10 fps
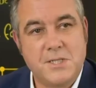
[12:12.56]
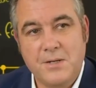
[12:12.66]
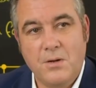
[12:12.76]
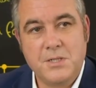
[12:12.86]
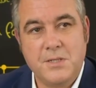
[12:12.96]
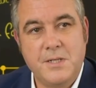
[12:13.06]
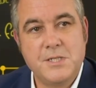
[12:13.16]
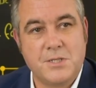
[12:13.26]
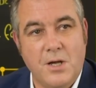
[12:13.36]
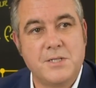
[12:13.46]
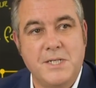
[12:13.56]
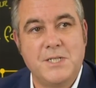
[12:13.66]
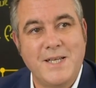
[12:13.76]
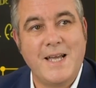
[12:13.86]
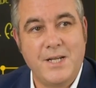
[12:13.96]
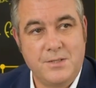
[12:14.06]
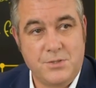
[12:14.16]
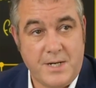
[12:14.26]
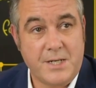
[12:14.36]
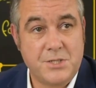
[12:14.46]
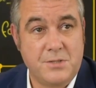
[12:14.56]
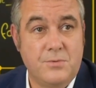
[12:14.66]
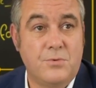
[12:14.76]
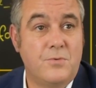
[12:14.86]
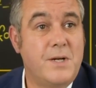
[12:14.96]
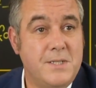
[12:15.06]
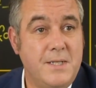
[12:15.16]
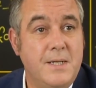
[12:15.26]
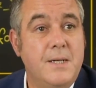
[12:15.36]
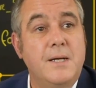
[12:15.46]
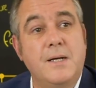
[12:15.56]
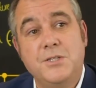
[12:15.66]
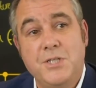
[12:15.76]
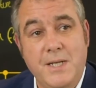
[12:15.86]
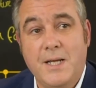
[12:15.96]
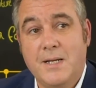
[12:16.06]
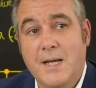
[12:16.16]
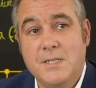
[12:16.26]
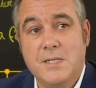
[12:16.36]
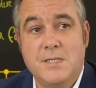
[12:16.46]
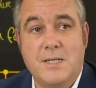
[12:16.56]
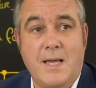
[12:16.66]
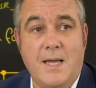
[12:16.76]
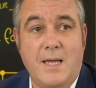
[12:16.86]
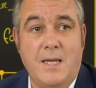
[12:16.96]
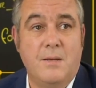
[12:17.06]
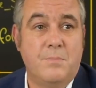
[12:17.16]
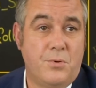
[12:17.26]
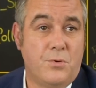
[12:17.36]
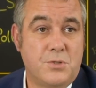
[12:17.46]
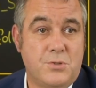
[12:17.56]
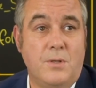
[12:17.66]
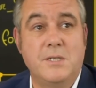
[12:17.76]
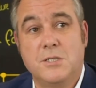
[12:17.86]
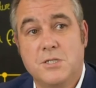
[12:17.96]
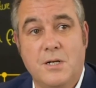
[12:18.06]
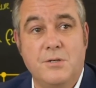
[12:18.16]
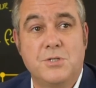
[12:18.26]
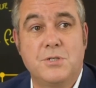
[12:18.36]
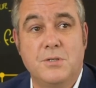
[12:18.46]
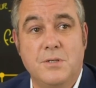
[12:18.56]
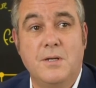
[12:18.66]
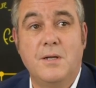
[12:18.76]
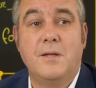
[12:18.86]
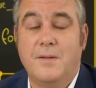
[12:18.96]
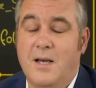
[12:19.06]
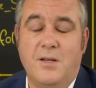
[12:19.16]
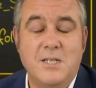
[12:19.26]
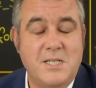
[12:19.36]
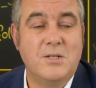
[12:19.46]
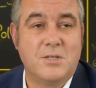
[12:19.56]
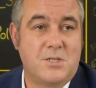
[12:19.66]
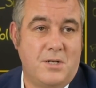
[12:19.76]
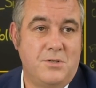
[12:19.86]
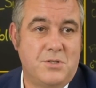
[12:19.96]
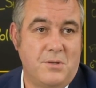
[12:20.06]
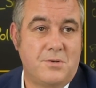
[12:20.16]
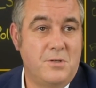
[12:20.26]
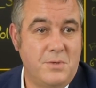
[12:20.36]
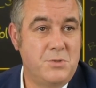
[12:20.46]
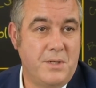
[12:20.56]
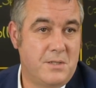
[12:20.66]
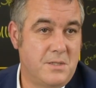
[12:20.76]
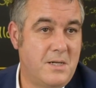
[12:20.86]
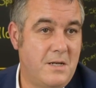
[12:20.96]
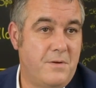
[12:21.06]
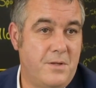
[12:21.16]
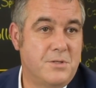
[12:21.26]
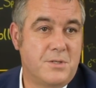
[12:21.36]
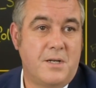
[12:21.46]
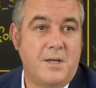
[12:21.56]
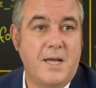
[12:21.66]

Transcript: technology that is starting to gain traction already. Genie Connect is a portal, is a solution, an ideal solution through which we can deliver those kind of